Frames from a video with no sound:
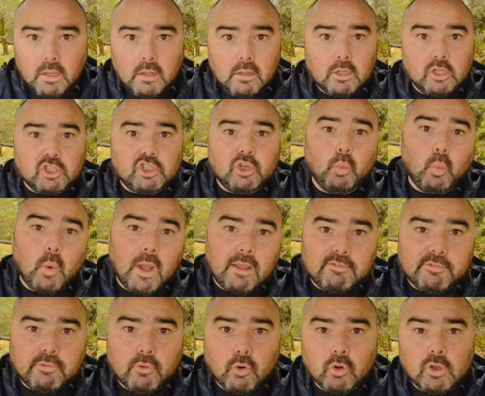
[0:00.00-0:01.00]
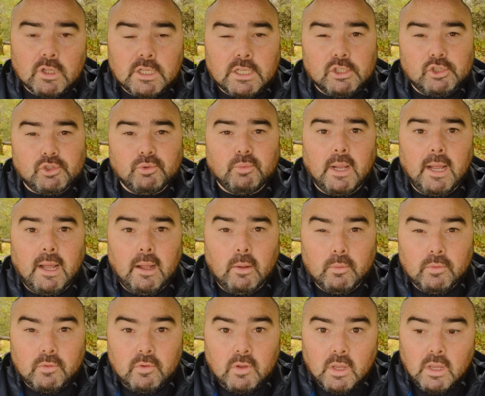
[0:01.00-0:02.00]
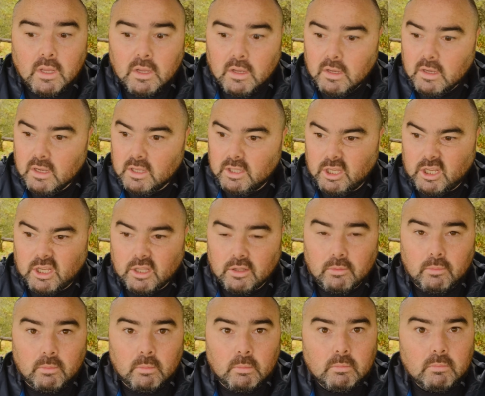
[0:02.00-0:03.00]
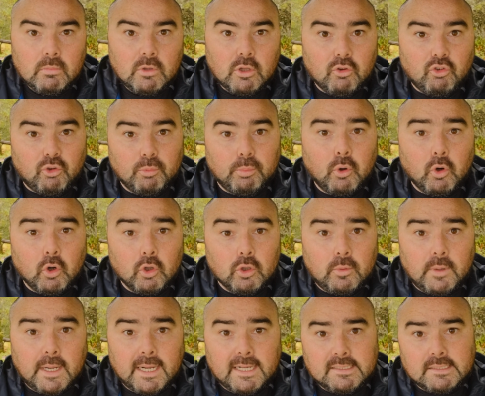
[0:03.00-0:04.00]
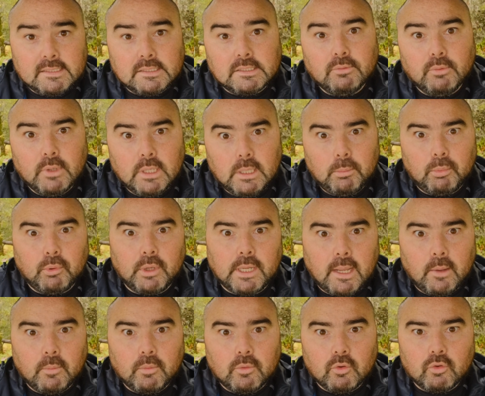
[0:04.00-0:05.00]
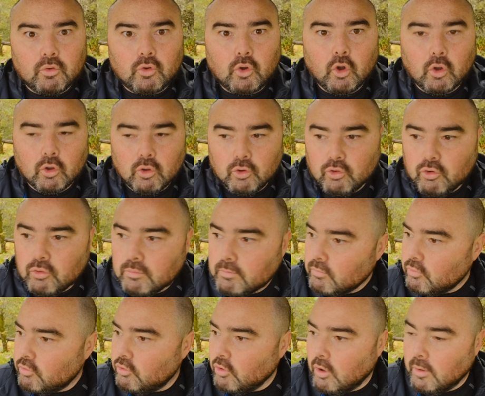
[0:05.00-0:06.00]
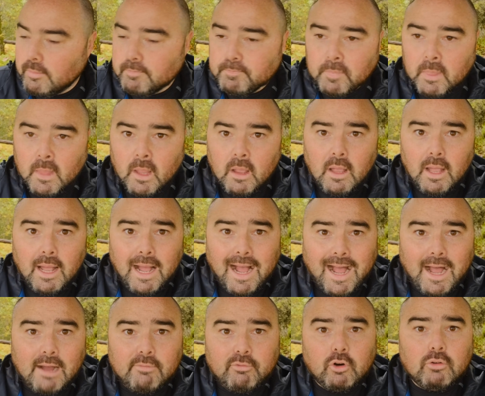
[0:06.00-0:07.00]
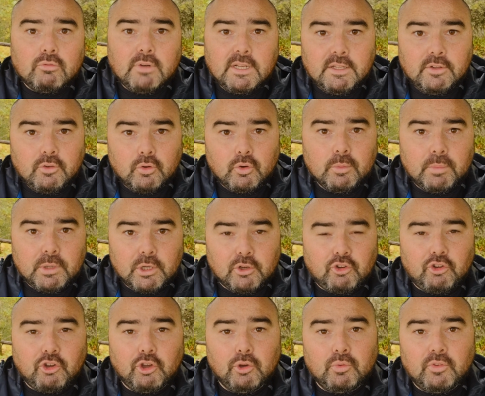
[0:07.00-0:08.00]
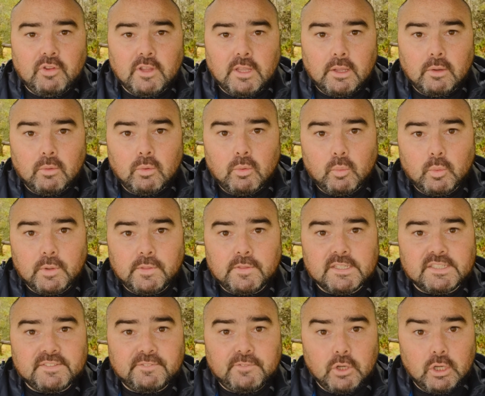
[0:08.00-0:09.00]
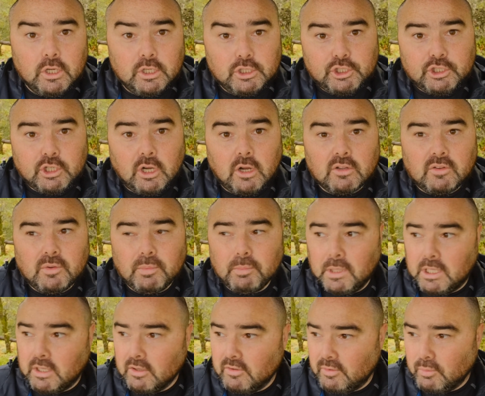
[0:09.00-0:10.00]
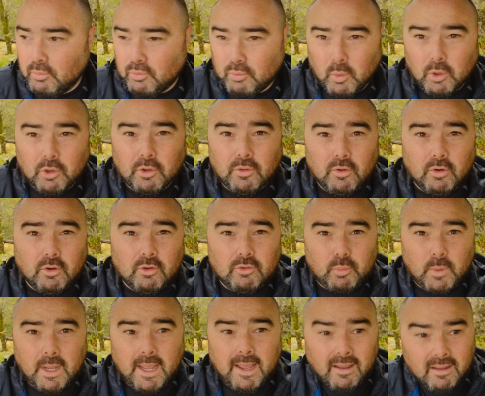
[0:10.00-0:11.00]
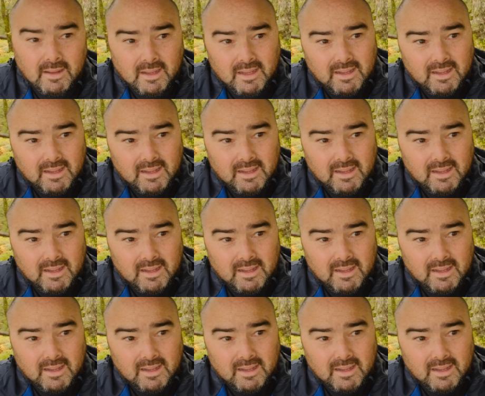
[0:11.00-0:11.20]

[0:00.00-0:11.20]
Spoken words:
lots of wet foliage around and you can use your polarizer to really bring out those colours. So I have already done a bit of shooting with this first shot, because it was one of those where